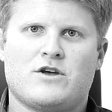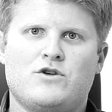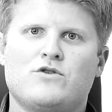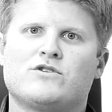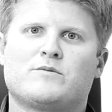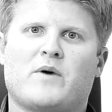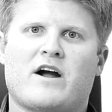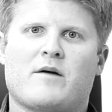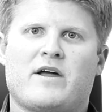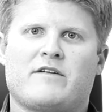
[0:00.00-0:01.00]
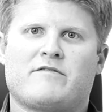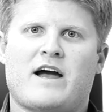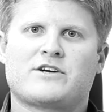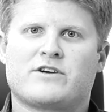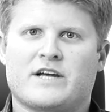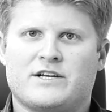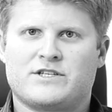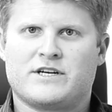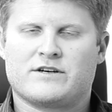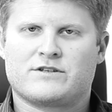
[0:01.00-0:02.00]
used by our manufacturing
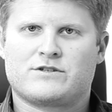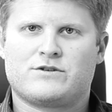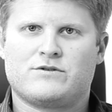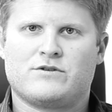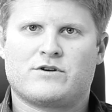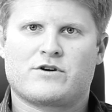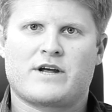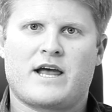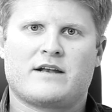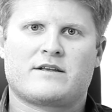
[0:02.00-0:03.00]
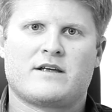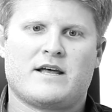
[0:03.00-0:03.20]
engineers to create